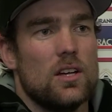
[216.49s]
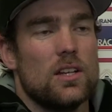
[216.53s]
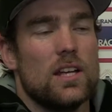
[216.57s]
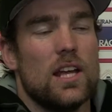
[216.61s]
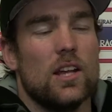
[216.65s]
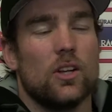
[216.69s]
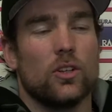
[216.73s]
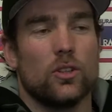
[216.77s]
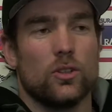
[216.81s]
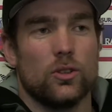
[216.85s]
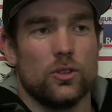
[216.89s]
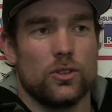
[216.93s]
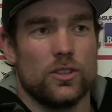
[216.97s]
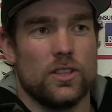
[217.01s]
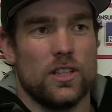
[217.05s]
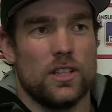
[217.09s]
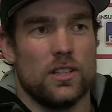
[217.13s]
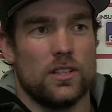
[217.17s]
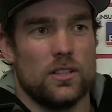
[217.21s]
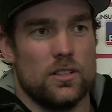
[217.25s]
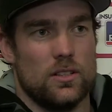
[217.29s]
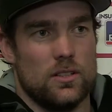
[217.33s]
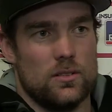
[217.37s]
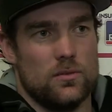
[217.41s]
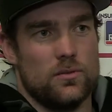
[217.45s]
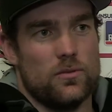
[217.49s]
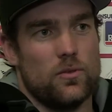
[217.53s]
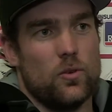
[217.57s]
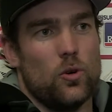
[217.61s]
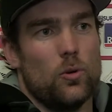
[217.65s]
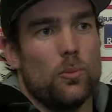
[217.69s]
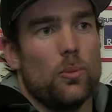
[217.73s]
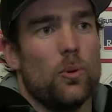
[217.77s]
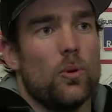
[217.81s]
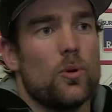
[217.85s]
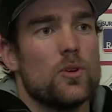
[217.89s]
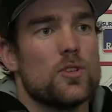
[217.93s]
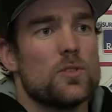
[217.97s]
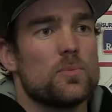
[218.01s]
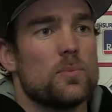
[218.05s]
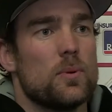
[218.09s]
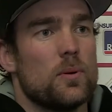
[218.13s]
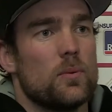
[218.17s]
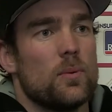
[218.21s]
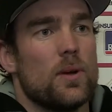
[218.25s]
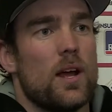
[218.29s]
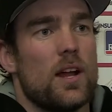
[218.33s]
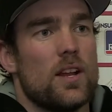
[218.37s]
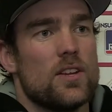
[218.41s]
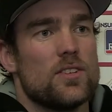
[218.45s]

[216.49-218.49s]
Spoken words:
yeah, look, good to get the 4 points, but we